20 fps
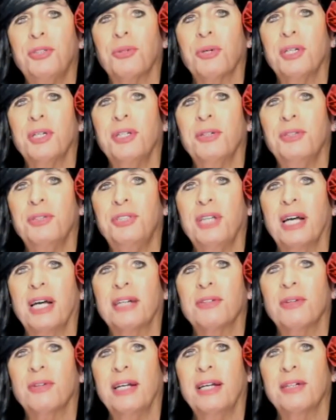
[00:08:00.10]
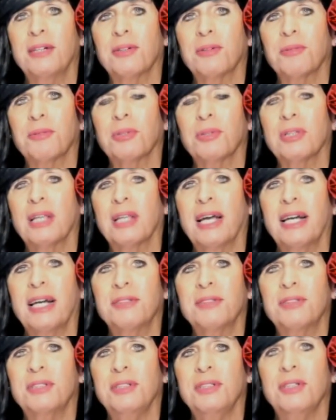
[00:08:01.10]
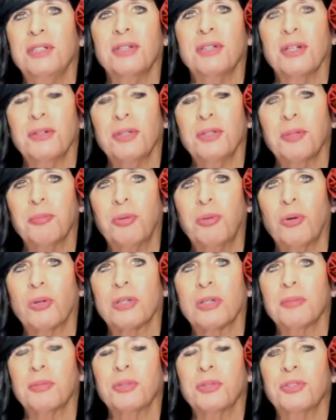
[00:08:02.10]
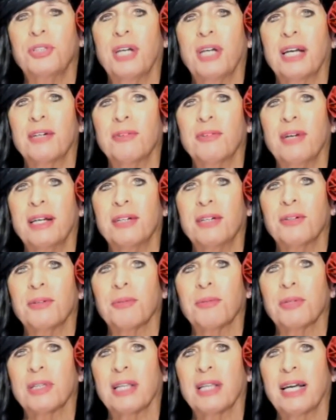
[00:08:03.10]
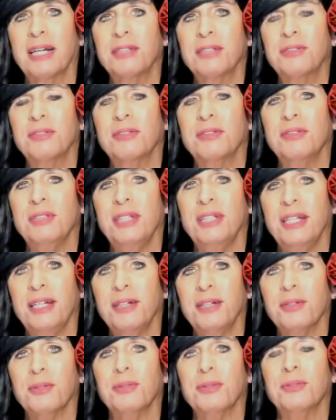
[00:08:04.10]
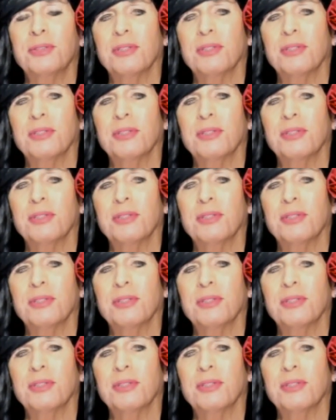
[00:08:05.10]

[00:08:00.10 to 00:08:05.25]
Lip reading: your generator will last, your portable generator will last years,